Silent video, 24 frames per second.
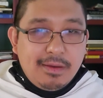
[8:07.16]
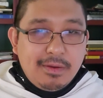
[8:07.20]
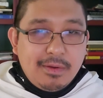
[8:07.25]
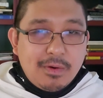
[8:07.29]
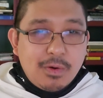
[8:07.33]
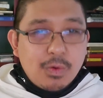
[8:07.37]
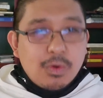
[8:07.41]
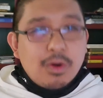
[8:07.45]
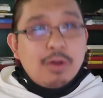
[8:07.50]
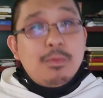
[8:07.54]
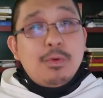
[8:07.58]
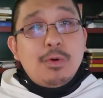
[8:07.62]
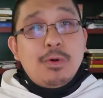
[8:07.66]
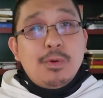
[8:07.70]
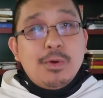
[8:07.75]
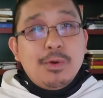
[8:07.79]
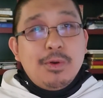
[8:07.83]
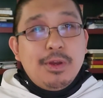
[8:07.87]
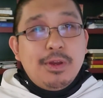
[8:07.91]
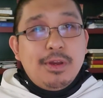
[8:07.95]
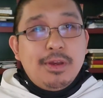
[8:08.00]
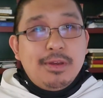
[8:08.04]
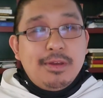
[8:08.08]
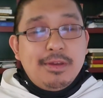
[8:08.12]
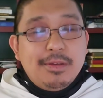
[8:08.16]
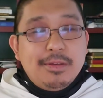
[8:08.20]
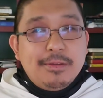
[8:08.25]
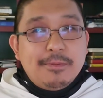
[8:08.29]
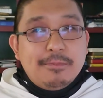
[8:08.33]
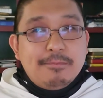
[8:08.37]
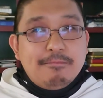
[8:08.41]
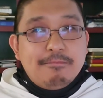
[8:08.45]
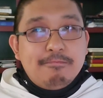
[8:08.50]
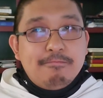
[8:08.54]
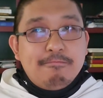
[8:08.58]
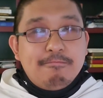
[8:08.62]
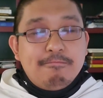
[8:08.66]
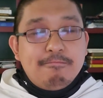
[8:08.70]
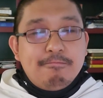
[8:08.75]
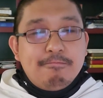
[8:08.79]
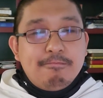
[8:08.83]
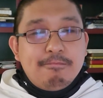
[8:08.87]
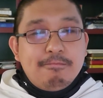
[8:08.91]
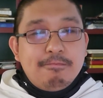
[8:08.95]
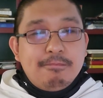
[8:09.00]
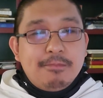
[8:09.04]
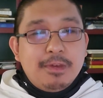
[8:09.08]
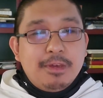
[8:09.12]
Or a more
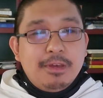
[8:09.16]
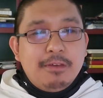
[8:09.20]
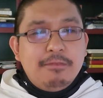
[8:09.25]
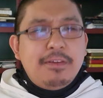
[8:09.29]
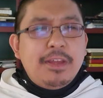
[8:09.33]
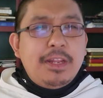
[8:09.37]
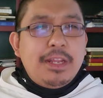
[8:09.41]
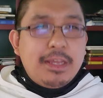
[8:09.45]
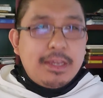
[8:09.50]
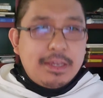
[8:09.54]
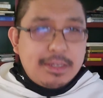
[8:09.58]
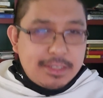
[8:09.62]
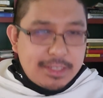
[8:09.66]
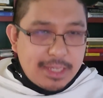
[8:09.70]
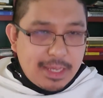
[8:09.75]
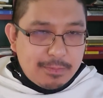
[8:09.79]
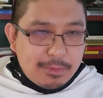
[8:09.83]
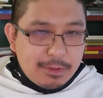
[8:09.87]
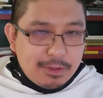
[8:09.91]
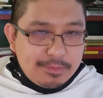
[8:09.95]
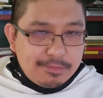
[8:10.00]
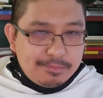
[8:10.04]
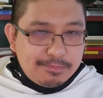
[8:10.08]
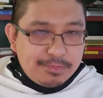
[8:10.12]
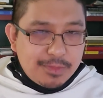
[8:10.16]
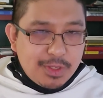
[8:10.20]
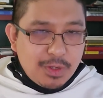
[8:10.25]
fitting example,